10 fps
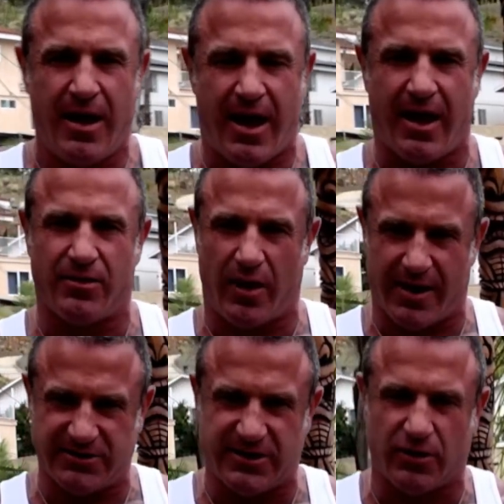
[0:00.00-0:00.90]
And
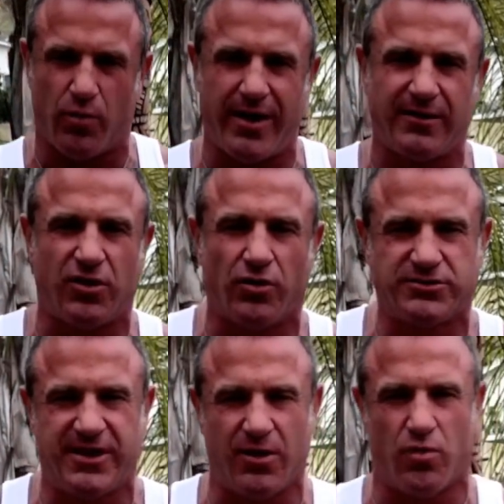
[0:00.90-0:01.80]
like I said, the way this whole
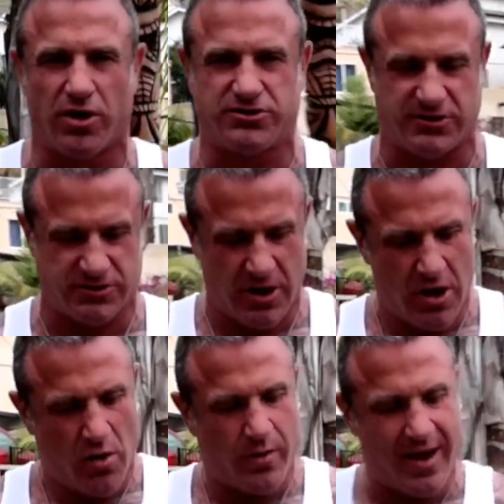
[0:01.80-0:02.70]
thing works is
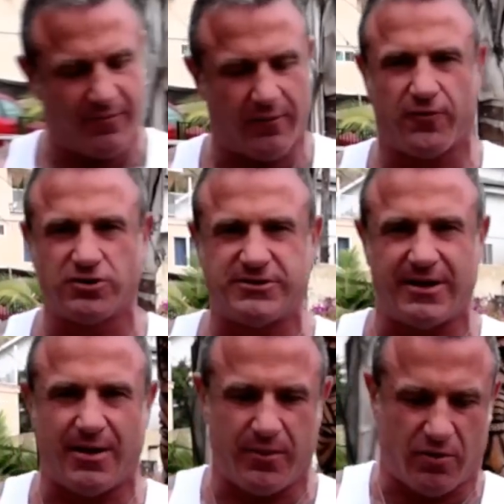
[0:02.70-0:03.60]
we have our first
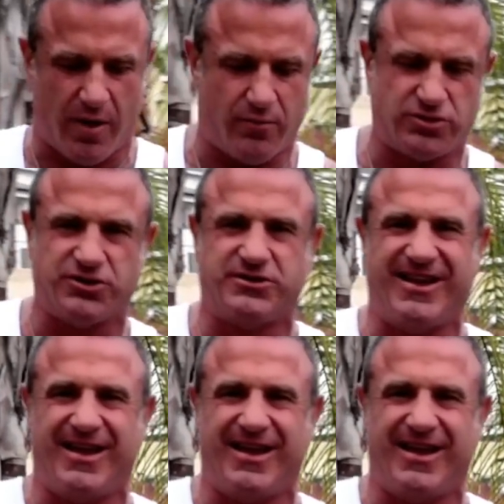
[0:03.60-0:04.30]
state that we create, which is